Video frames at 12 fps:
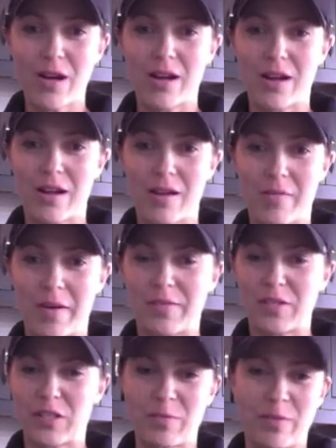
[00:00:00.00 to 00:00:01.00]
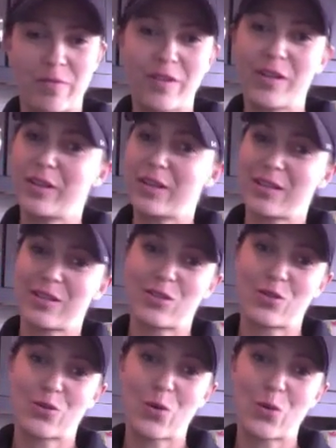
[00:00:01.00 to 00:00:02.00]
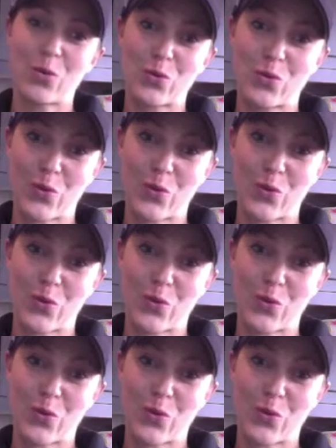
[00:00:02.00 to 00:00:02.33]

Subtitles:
I've just been feeling so